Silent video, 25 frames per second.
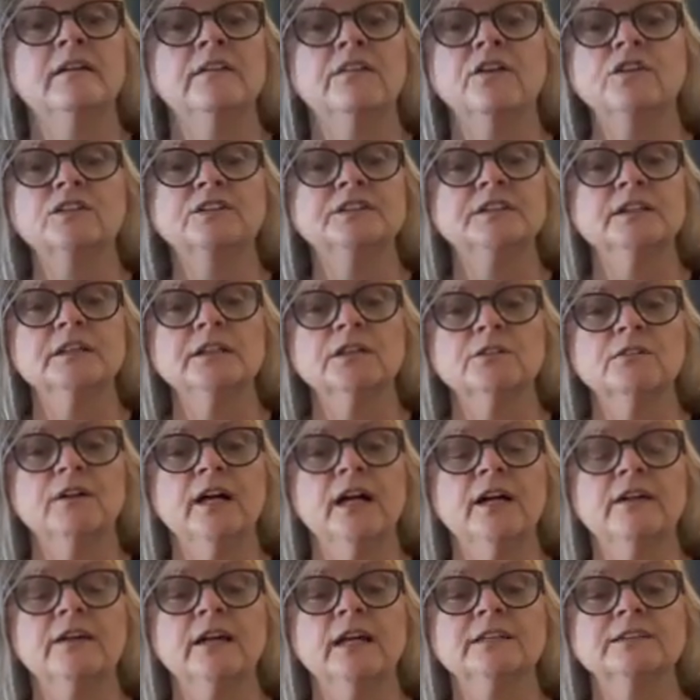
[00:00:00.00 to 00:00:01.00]
They're still
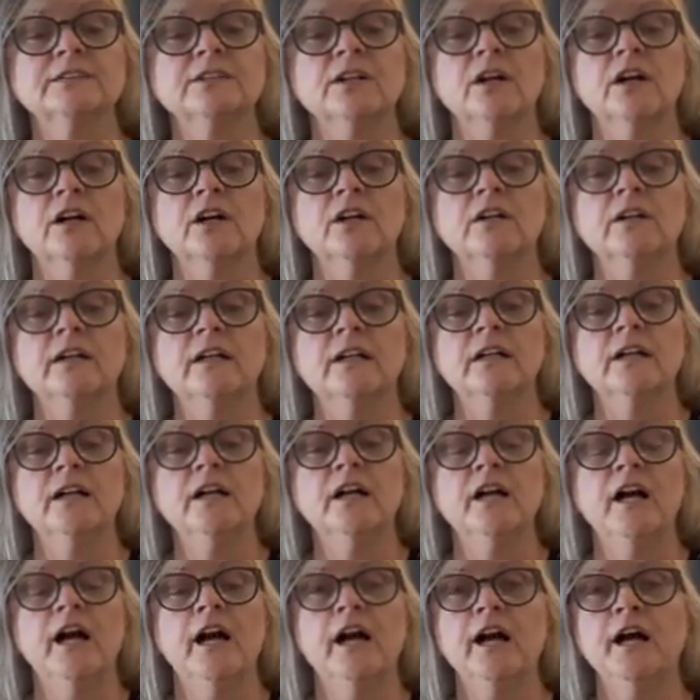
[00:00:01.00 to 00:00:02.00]
around, I saw.
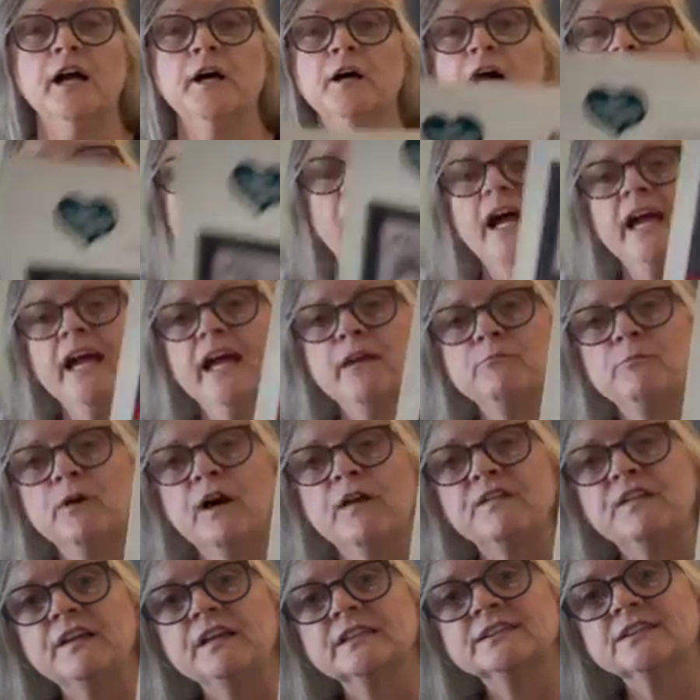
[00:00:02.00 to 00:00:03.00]
I
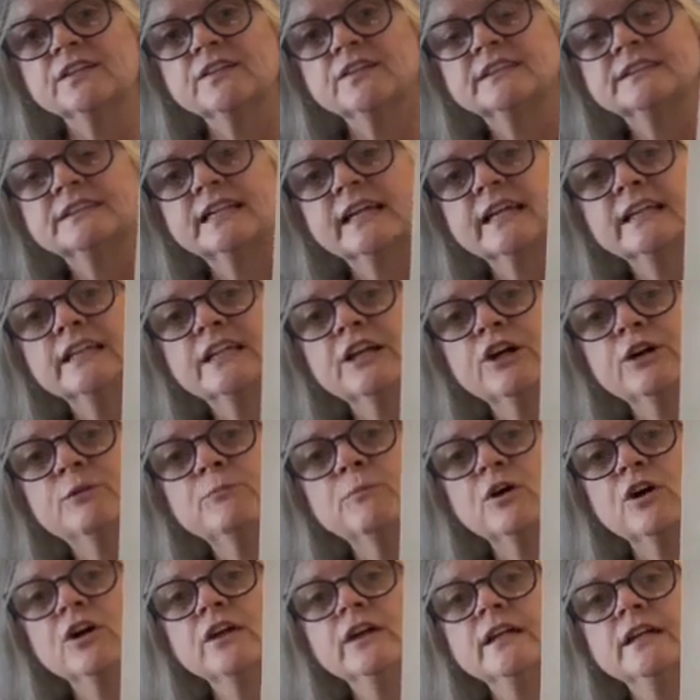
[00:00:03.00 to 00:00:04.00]
bought this on the secondary
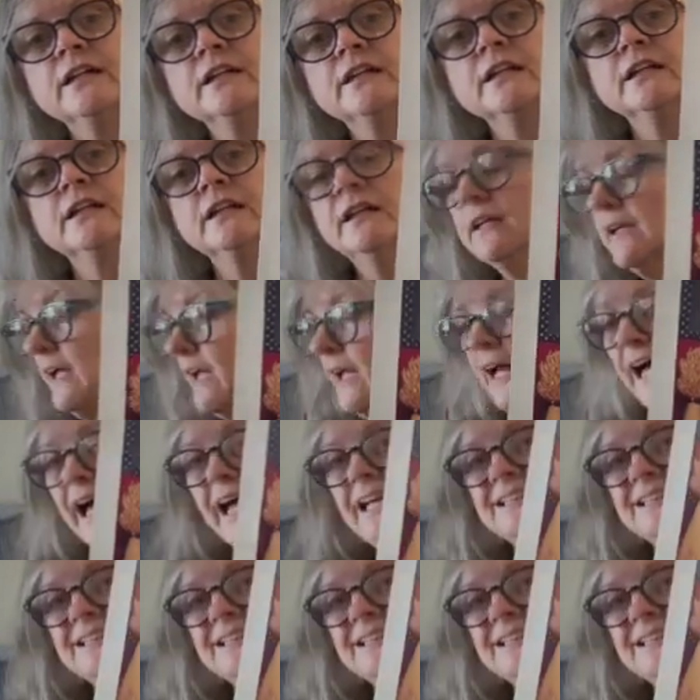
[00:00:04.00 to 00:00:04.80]
market. I